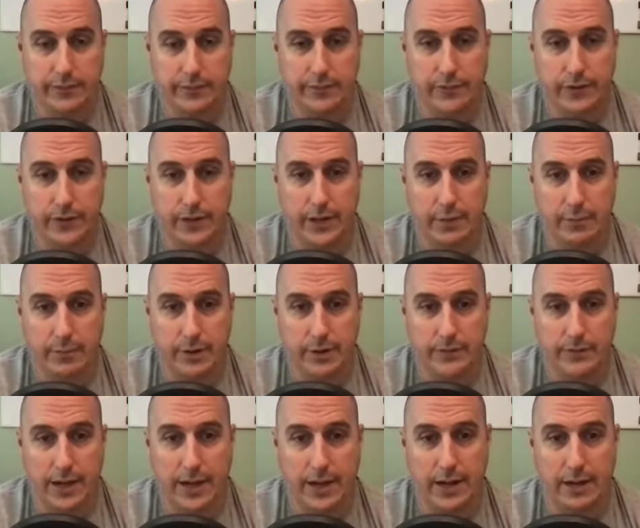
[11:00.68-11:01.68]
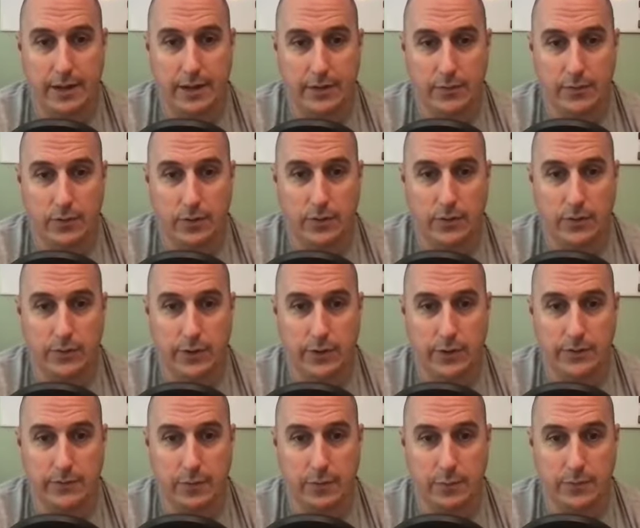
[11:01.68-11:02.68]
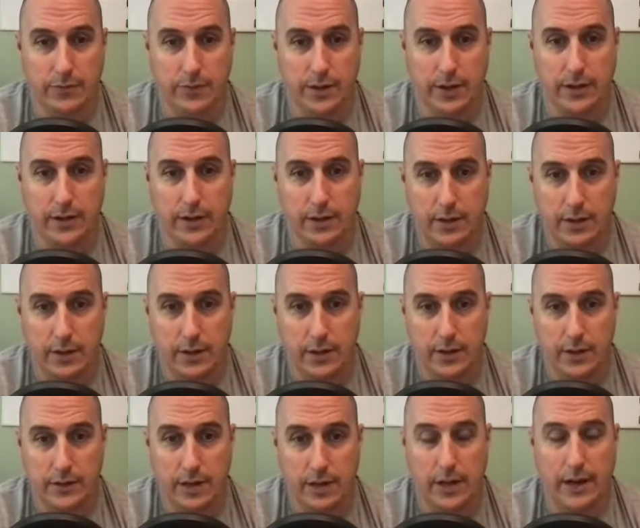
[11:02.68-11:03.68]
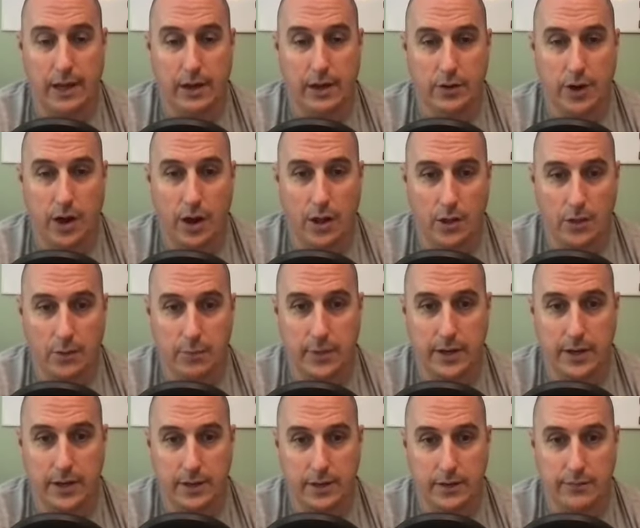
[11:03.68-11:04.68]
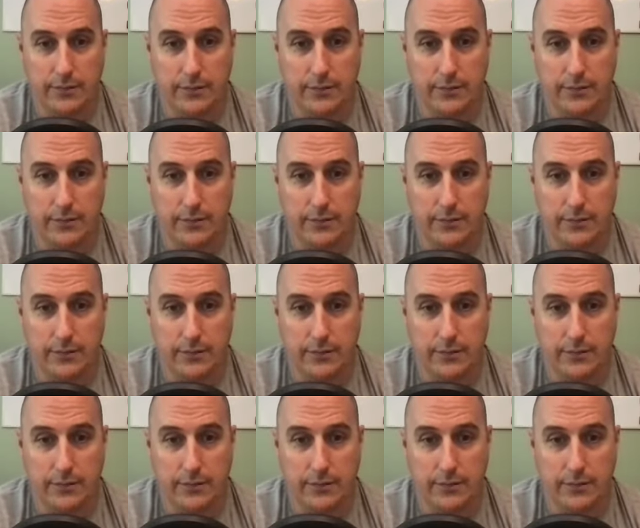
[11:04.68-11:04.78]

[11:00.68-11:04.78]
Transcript: free, but it's kind of one of those things almost like non-alcoholic beer.